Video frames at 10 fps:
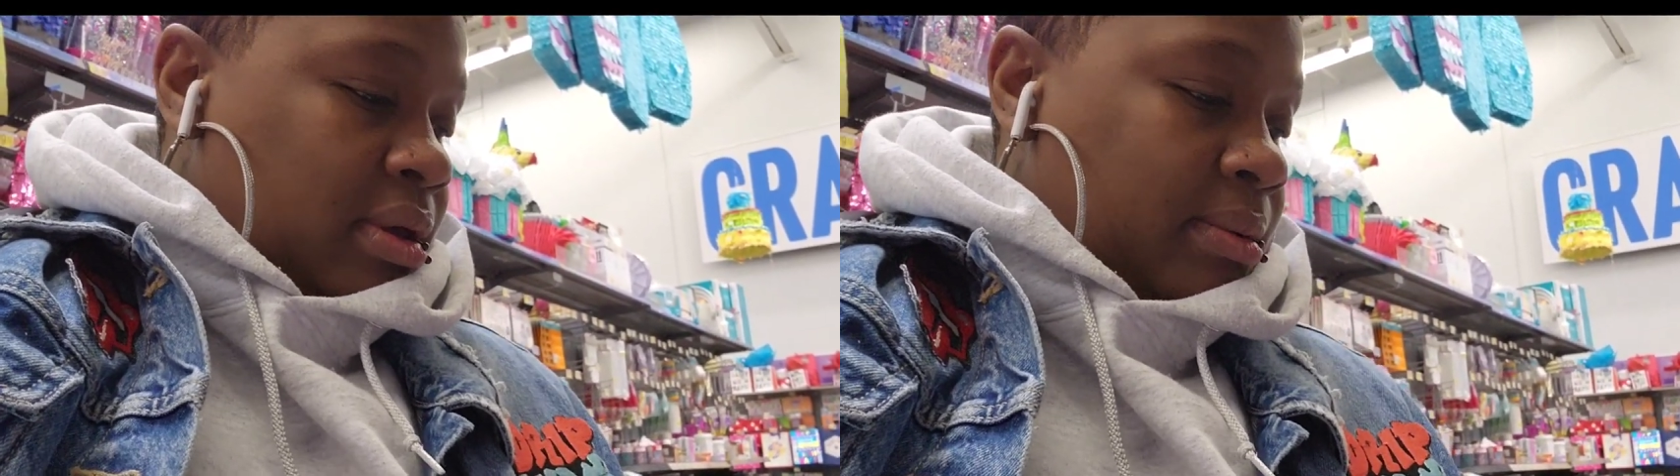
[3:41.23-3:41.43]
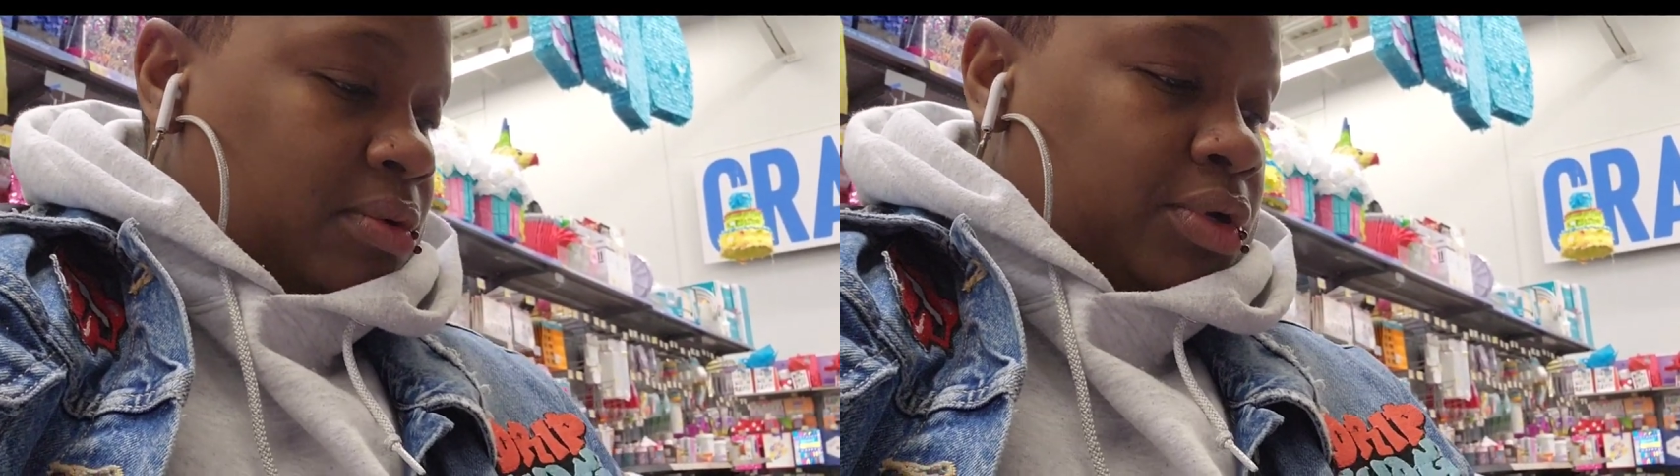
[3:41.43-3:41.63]

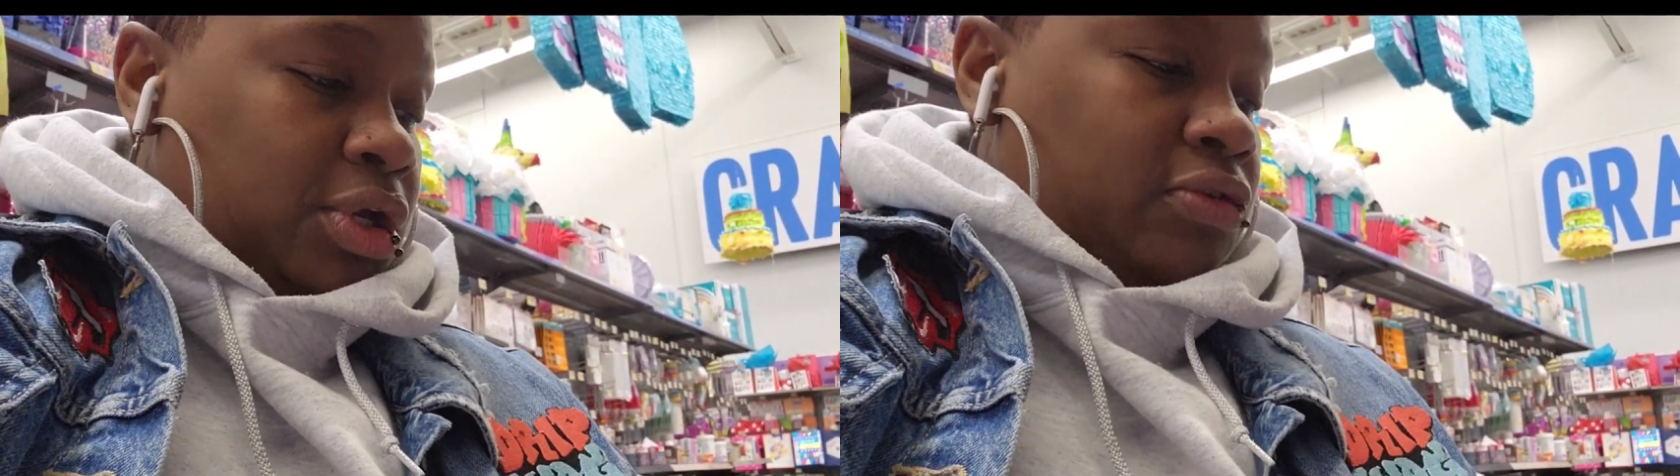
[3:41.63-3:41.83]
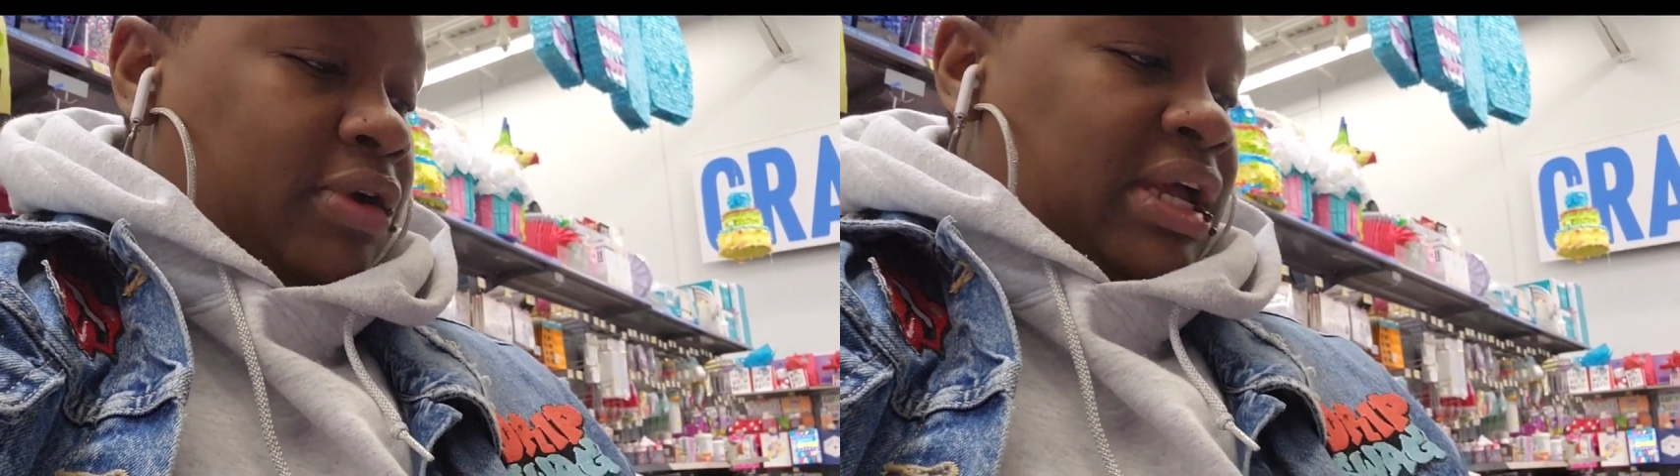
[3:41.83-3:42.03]
I'm going to
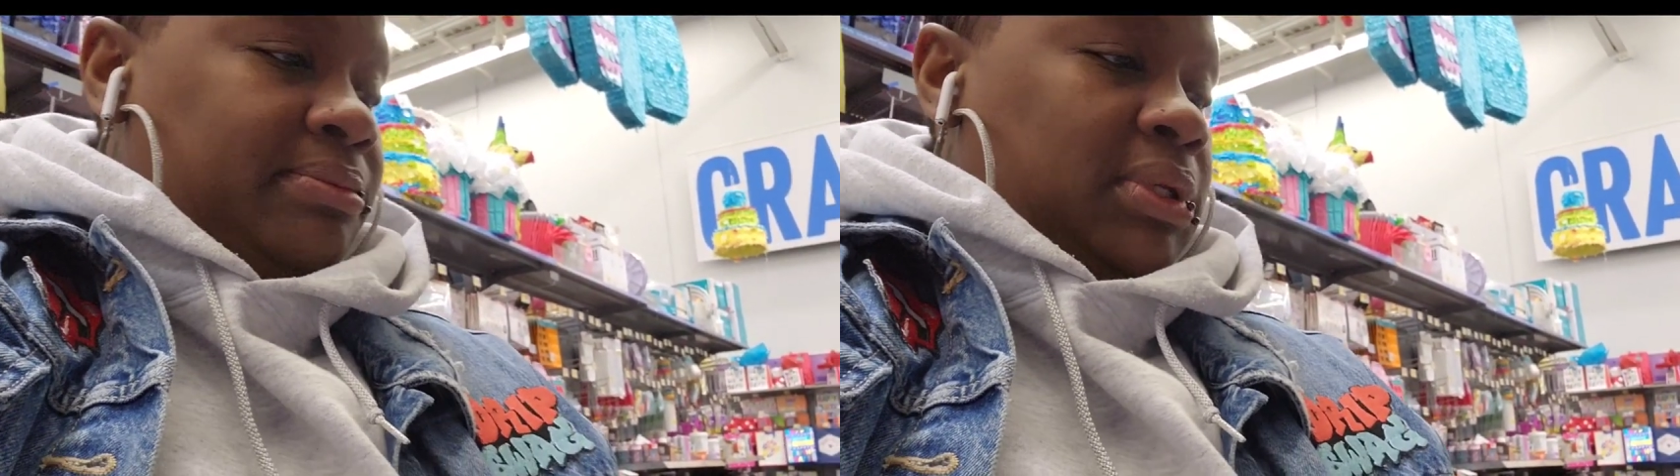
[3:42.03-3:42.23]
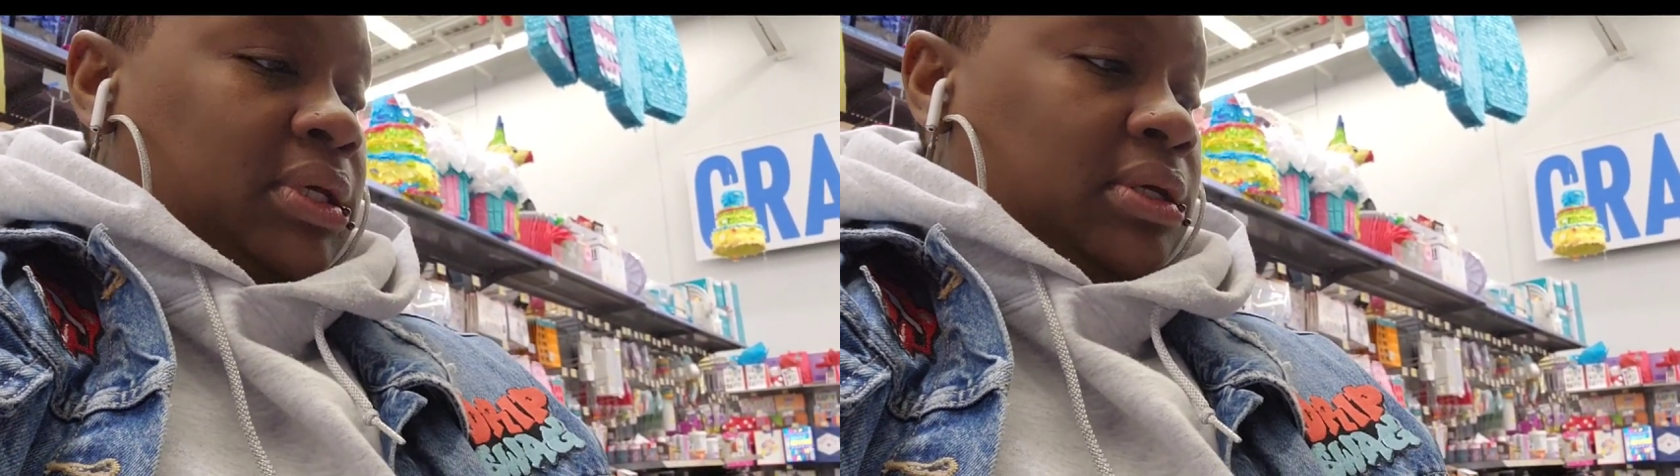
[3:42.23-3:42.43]

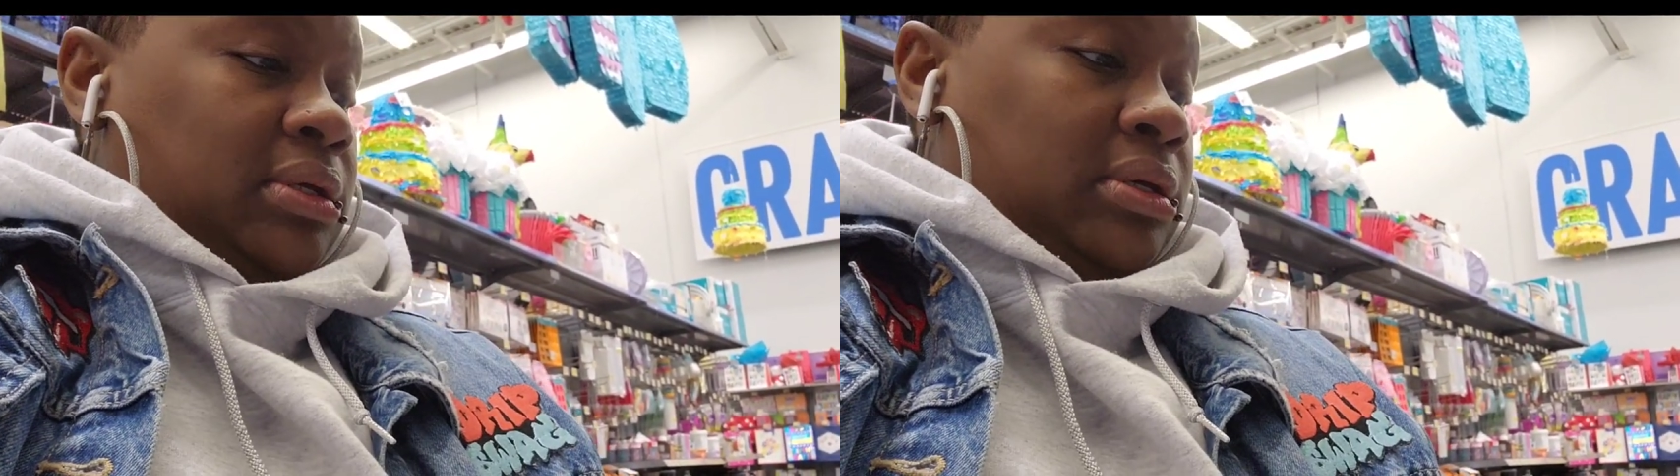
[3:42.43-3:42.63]
grab the